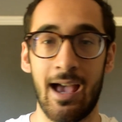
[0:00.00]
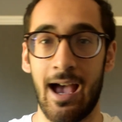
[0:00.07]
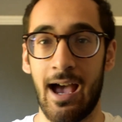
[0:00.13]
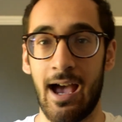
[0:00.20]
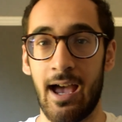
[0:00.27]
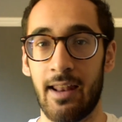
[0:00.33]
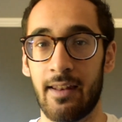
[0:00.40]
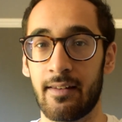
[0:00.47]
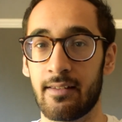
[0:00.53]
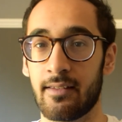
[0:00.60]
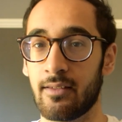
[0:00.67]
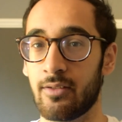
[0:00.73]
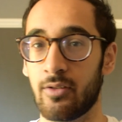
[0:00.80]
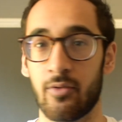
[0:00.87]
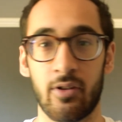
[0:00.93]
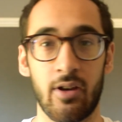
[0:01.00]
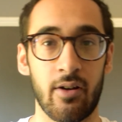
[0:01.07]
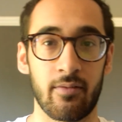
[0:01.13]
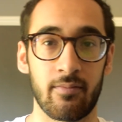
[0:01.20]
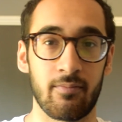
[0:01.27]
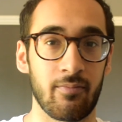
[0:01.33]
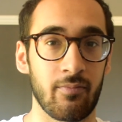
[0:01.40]
and you get
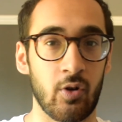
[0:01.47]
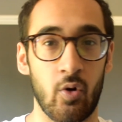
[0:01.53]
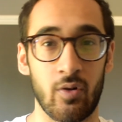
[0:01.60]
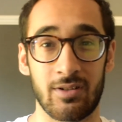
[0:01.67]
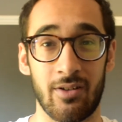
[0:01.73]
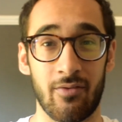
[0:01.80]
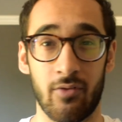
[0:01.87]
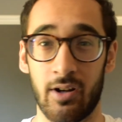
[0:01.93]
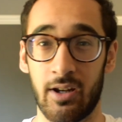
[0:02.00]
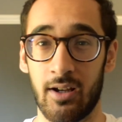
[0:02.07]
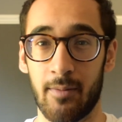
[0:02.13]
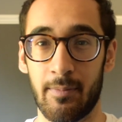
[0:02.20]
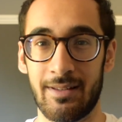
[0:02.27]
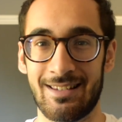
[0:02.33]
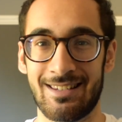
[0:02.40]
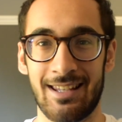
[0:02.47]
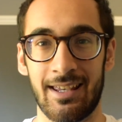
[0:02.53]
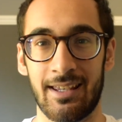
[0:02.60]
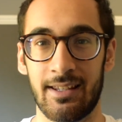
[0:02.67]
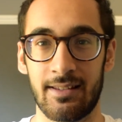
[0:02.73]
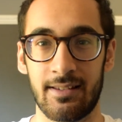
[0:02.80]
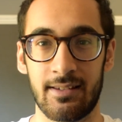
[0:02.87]
content running up in
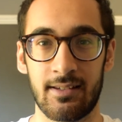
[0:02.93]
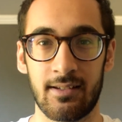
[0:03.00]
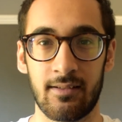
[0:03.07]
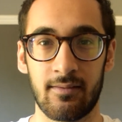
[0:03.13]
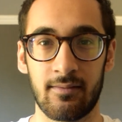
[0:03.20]
seconds.